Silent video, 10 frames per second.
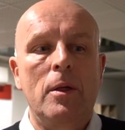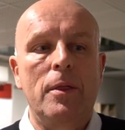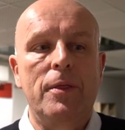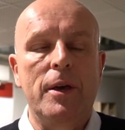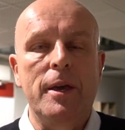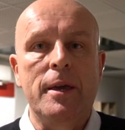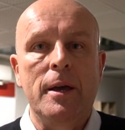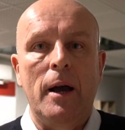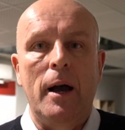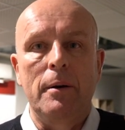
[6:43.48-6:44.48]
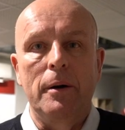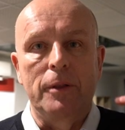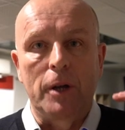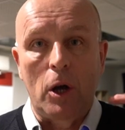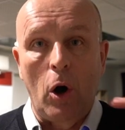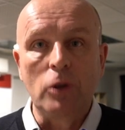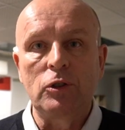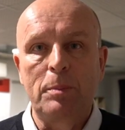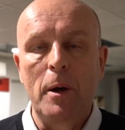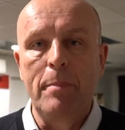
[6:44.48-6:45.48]
the
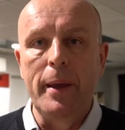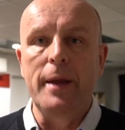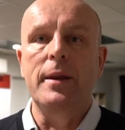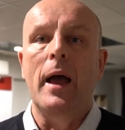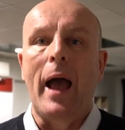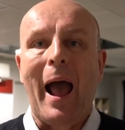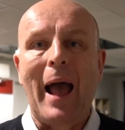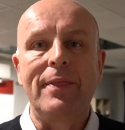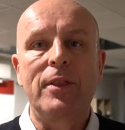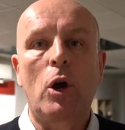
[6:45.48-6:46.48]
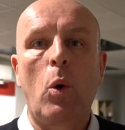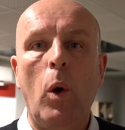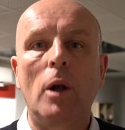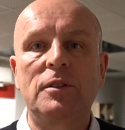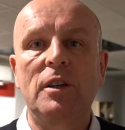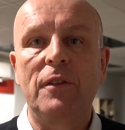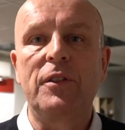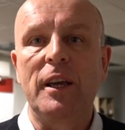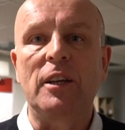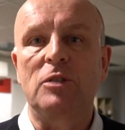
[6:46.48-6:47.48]
cost per bid and the quality of
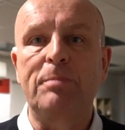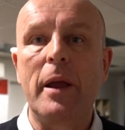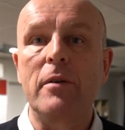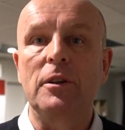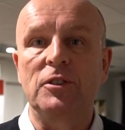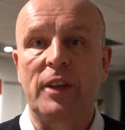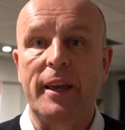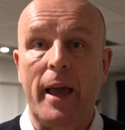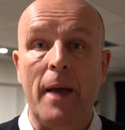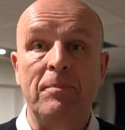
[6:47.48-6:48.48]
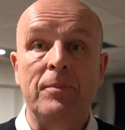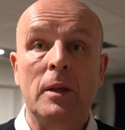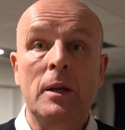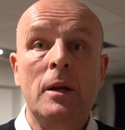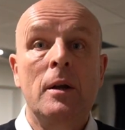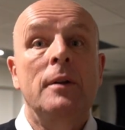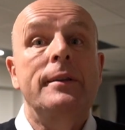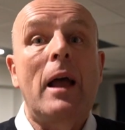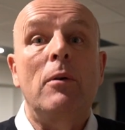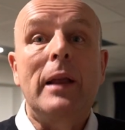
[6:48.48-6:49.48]
the experience they get.
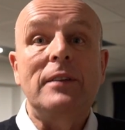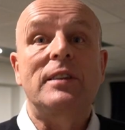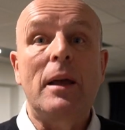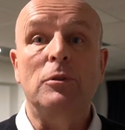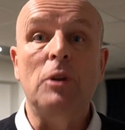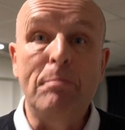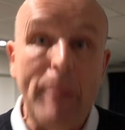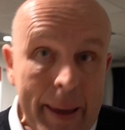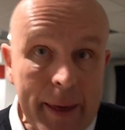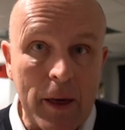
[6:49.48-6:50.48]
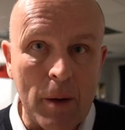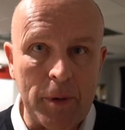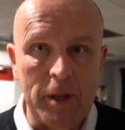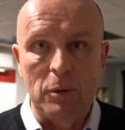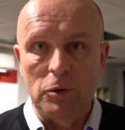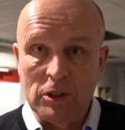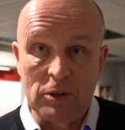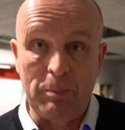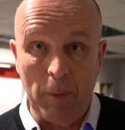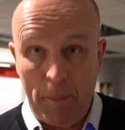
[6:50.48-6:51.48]
Now, let's say it was a big company that was
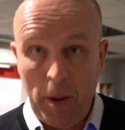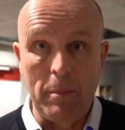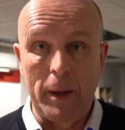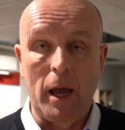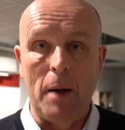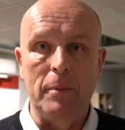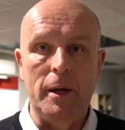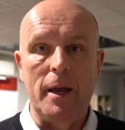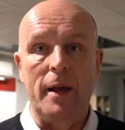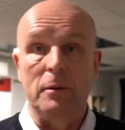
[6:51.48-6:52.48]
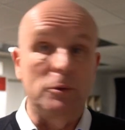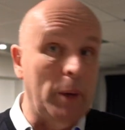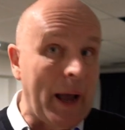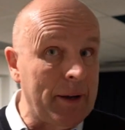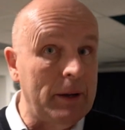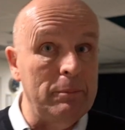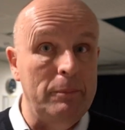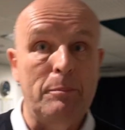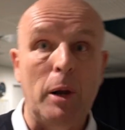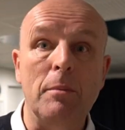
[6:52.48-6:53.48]
a plumbing company, and we had
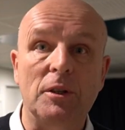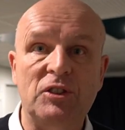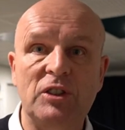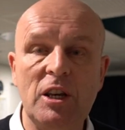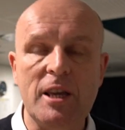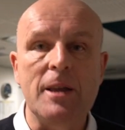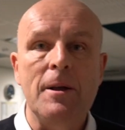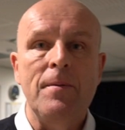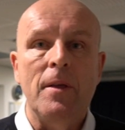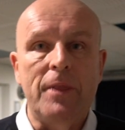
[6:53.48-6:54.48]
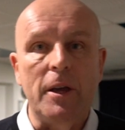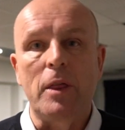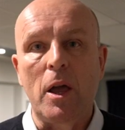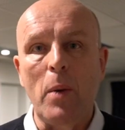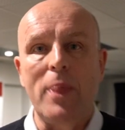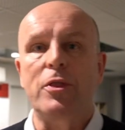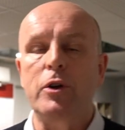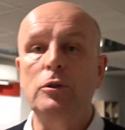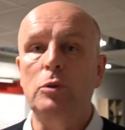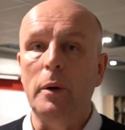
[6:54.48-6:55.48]
plumber C, that they went
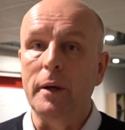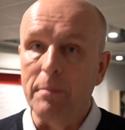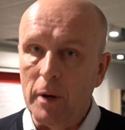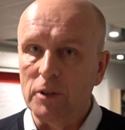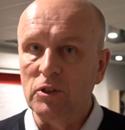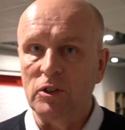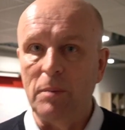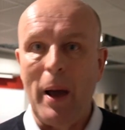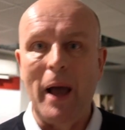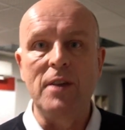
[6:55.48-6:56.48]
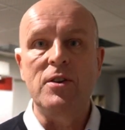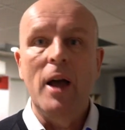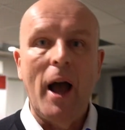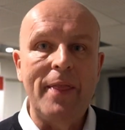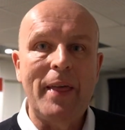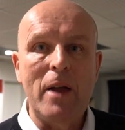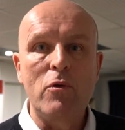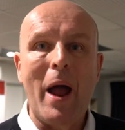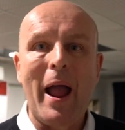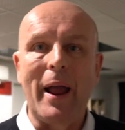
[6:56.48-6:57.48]
through to an emergency page and they
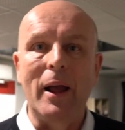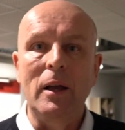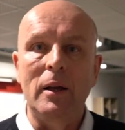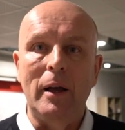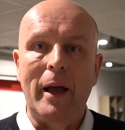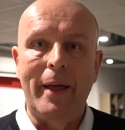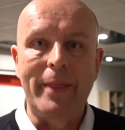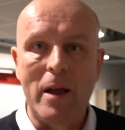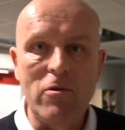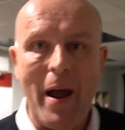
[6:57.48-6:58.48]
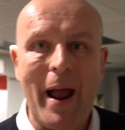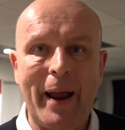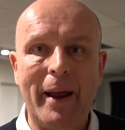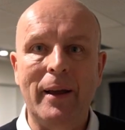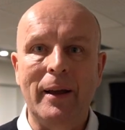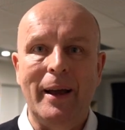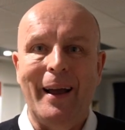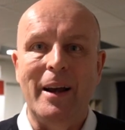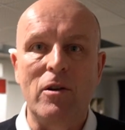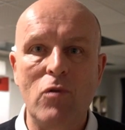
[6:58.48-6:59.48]
rang and
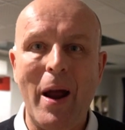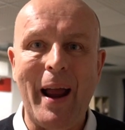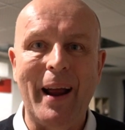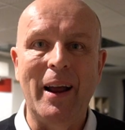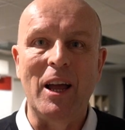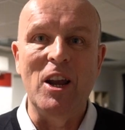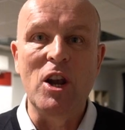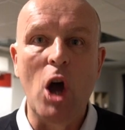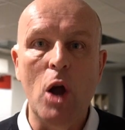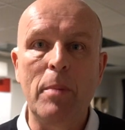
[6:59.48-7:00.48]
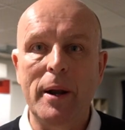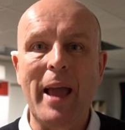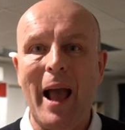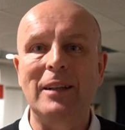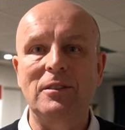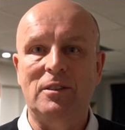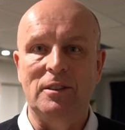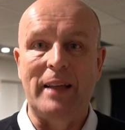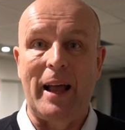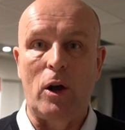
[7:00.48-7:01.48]
it rang and nobody
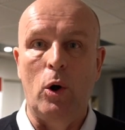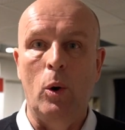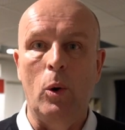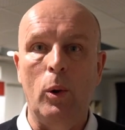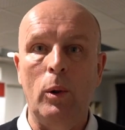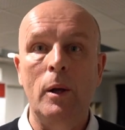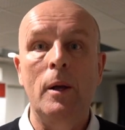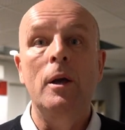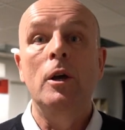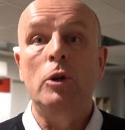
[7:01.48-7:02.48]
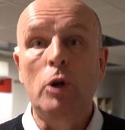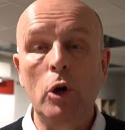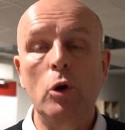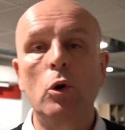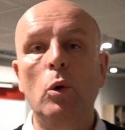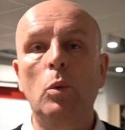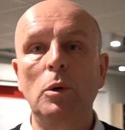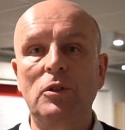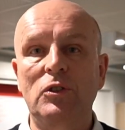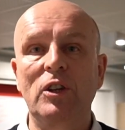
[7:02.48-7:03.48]
answered that call. Google
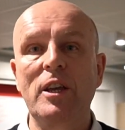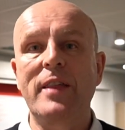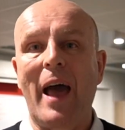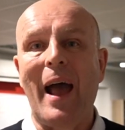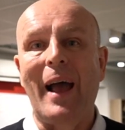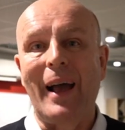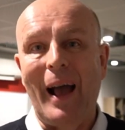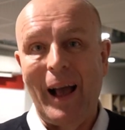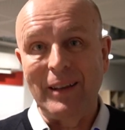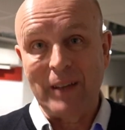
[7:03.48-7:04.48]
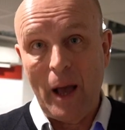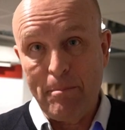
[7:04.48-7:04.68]
would see that as a